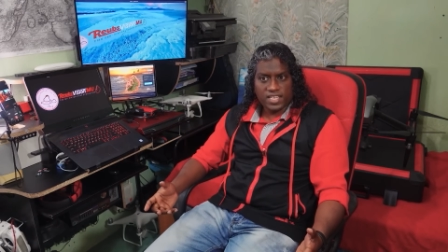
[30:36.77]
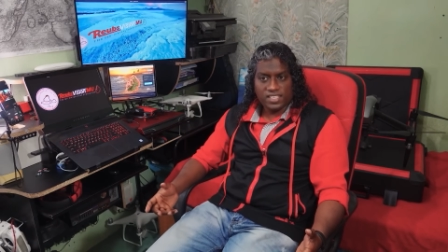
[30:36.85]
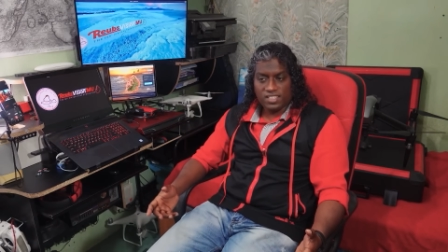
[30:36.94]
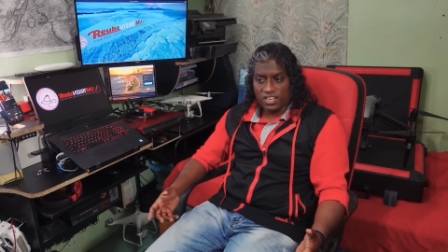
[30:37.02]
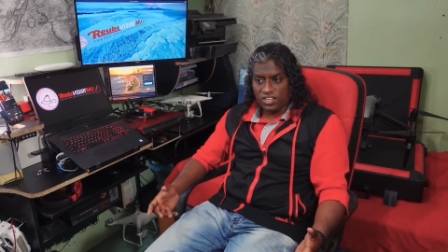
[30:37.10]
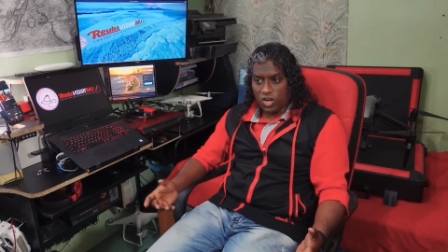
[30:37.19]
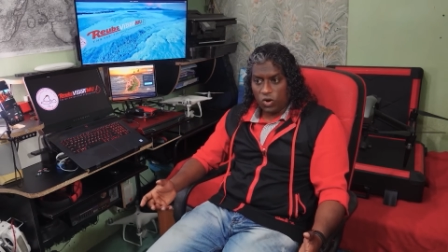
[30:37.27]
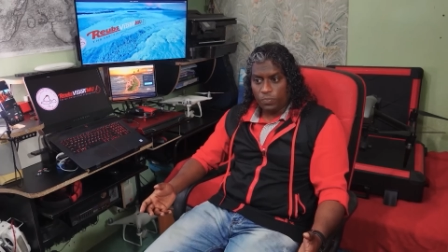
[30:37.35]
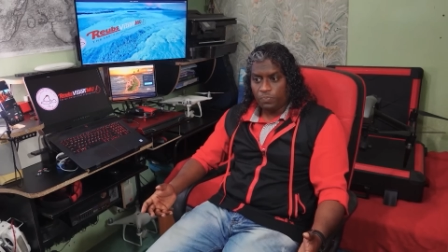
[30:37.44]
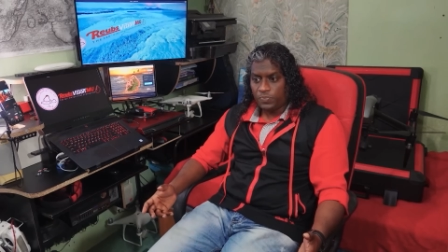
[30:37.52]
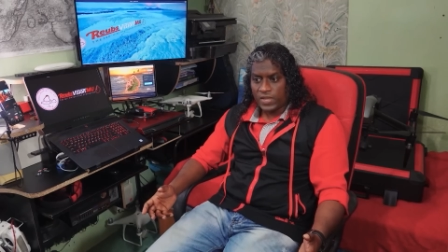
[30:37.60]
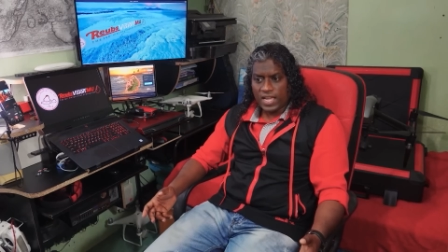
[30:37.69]
I said no,
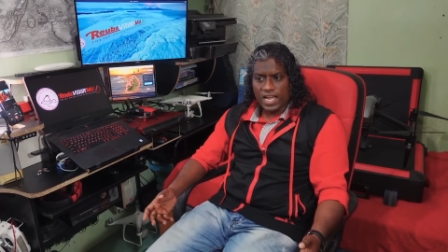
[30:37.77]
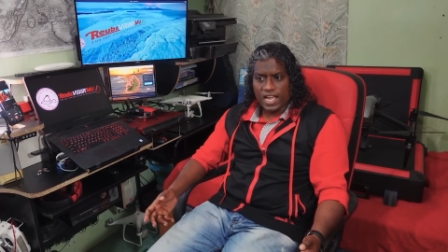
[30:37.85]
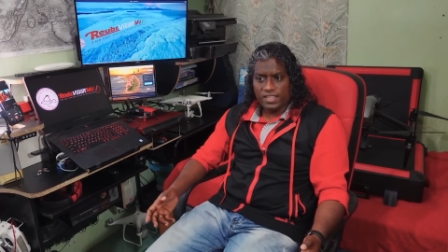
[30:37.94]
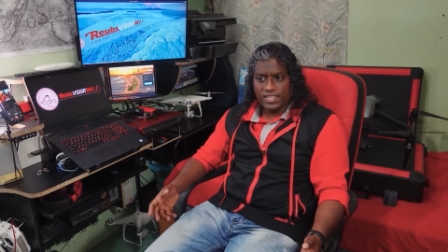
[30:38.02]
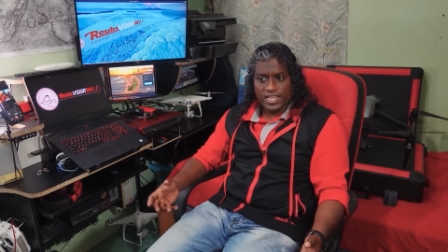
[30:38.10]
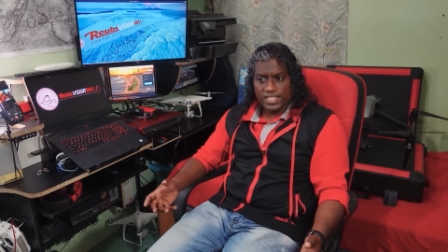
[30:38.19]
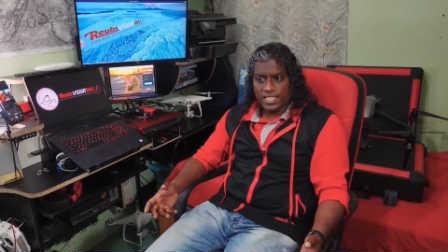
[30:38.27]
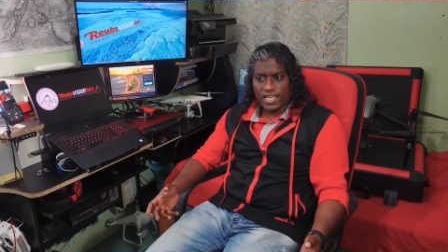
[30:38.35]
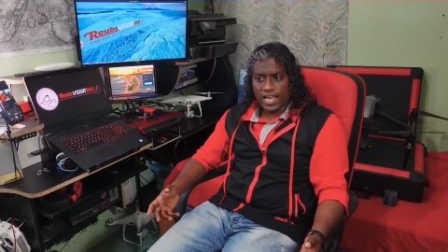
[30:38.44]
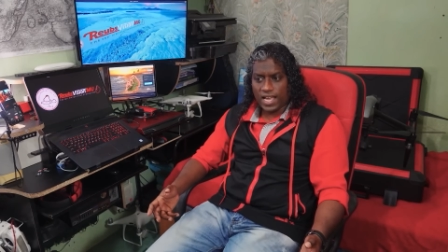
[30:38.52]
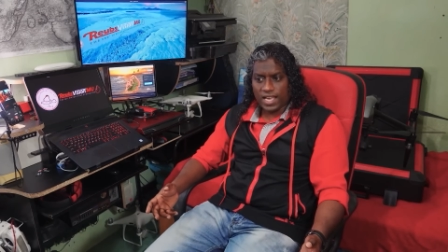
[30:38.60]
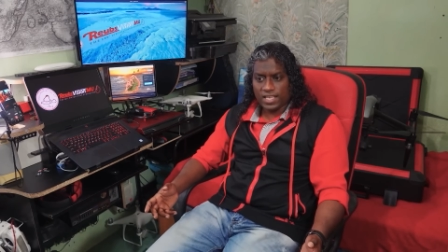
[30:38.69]
and then he
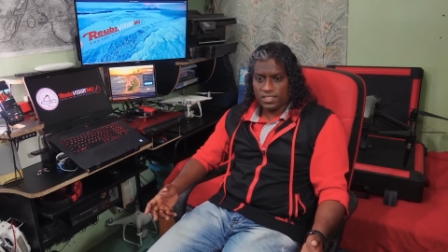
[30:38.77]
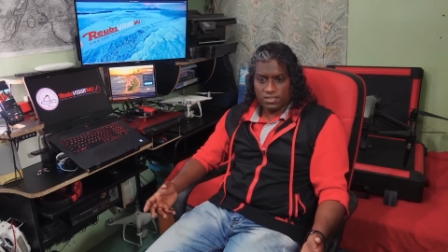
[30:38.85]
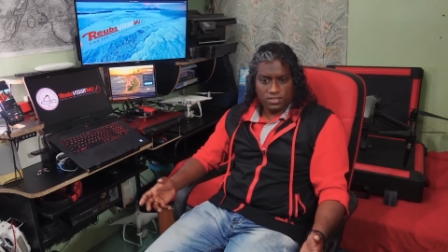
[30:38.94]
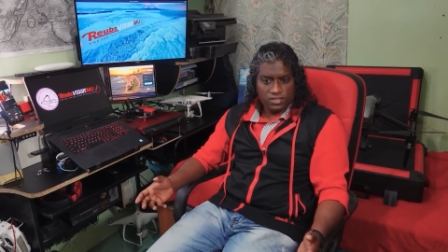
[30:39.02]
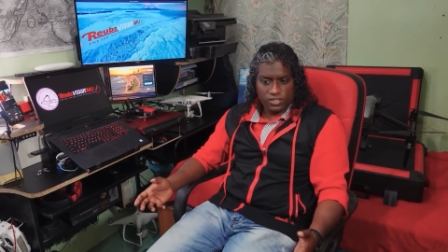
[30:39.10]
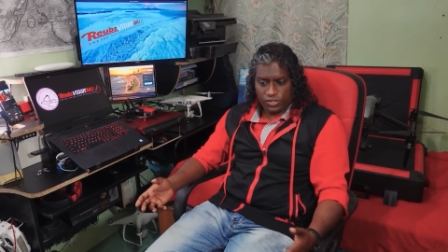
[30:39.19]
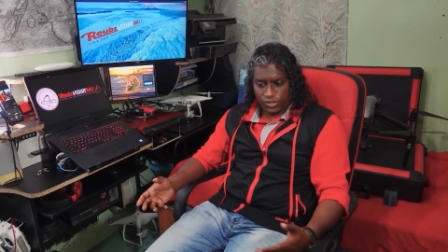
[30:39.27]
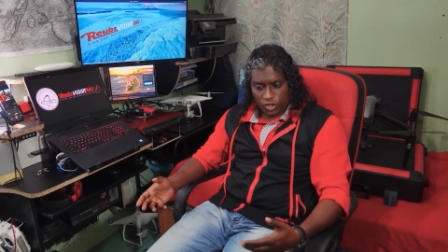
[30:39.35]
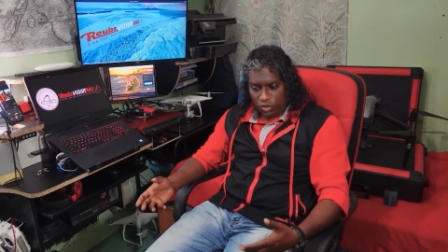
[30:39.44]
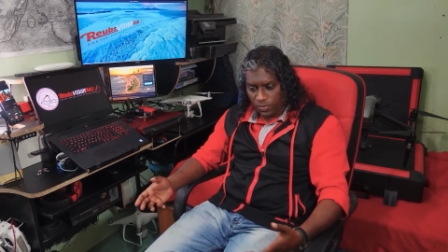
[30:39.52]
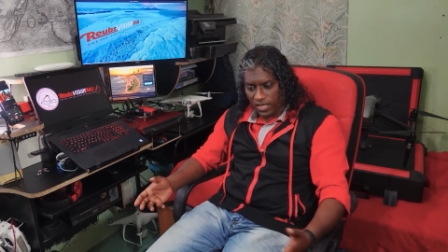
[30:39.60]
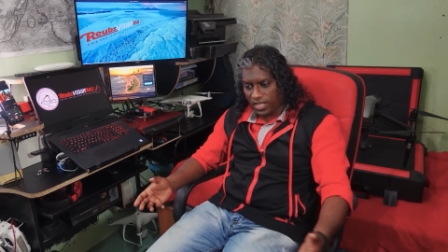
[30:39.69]

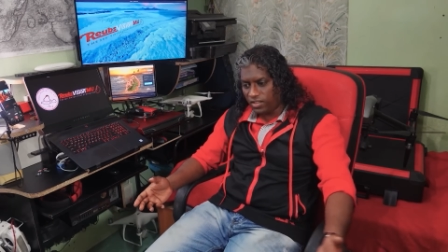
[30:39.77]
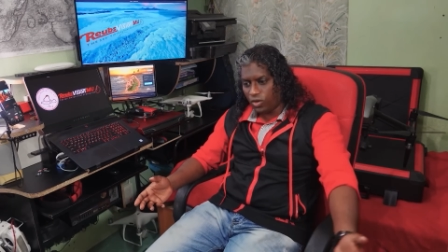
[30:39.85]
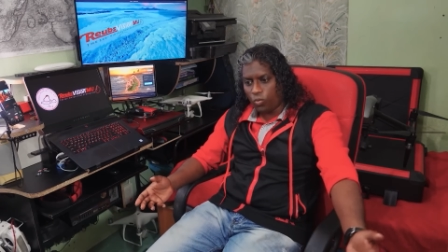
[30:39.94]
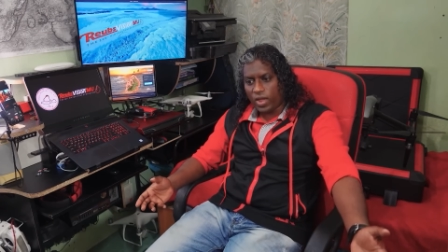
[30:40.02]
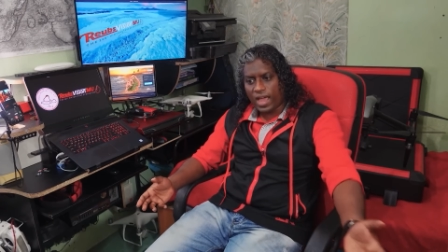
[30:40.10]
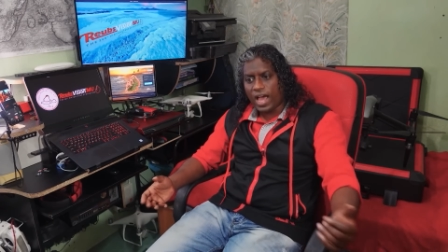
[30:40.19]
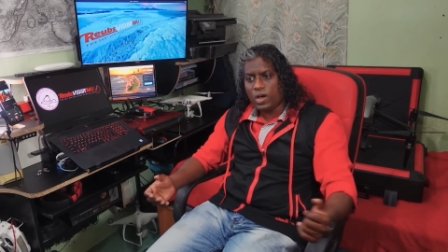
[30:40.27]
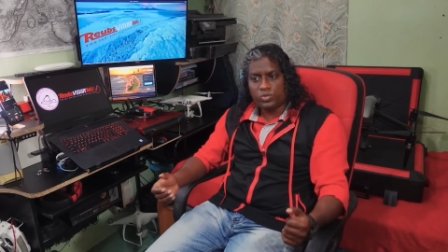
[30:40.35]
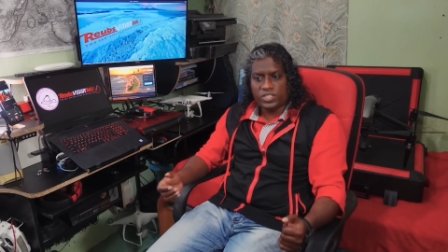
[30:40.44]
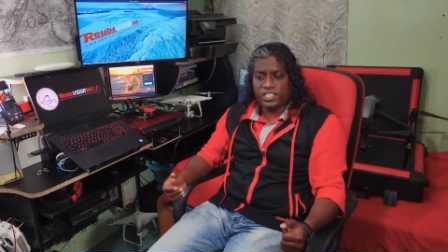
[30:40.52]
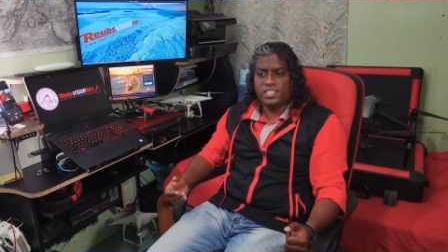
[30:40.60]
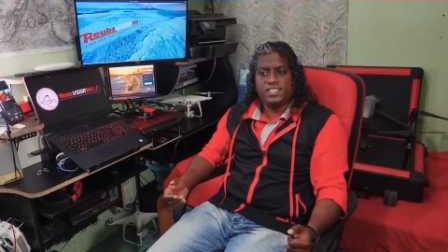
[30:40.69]
showed me the way
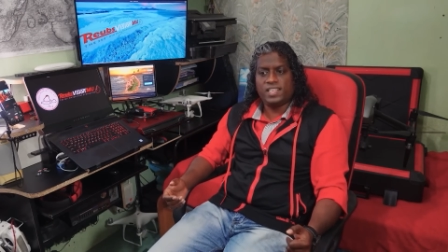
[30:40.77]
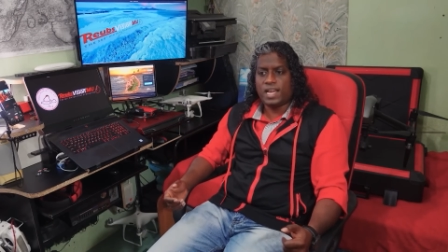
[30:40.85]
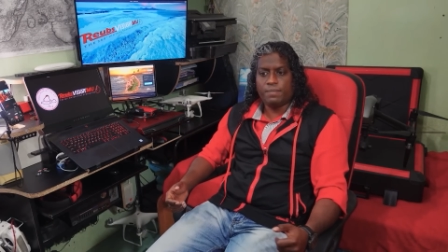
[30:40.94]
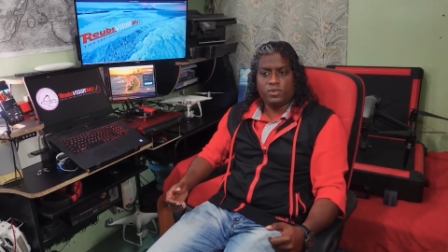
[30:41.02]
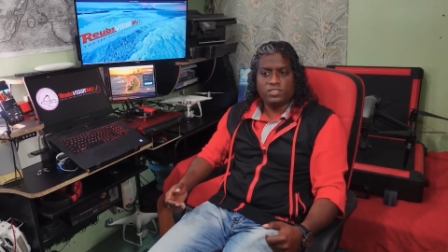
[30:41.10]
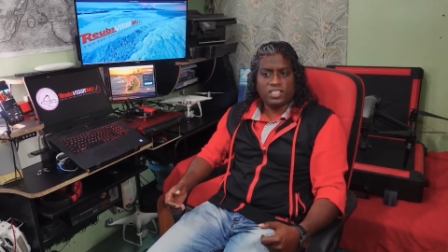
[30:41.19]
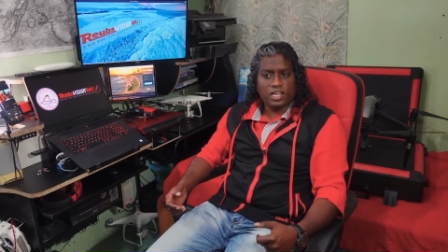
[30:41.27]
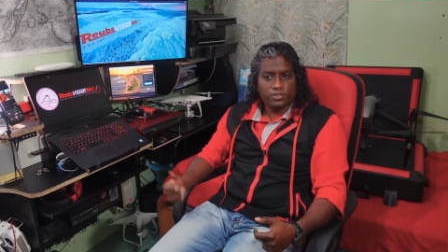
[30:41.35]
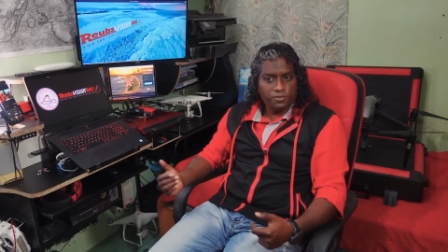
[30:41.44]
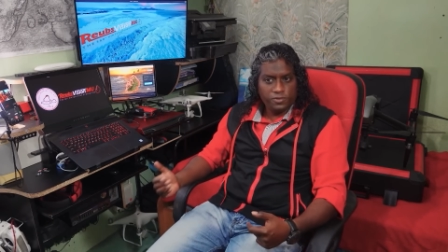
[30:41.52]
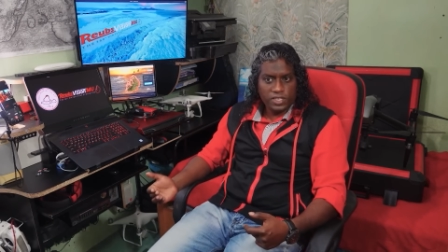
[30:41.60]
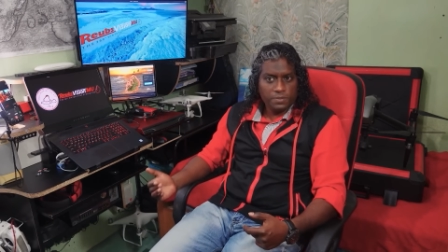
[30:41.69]
out, and he said, I'm not allowed to
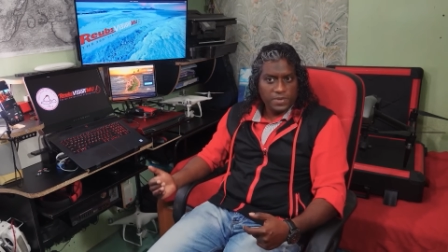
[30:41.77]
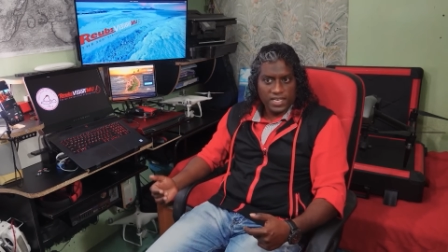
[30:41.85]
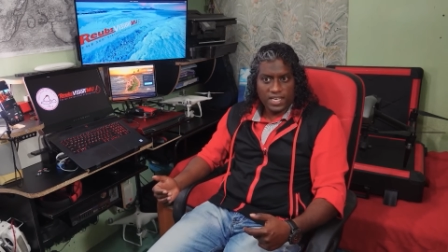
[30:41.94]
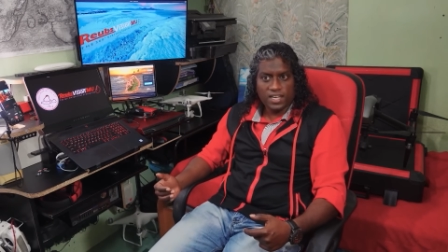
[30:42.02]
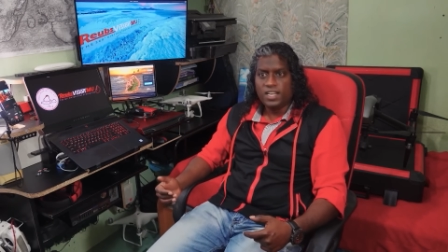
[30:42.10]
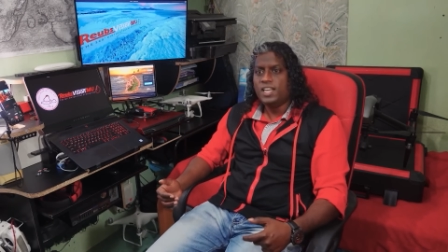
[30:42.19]
film here.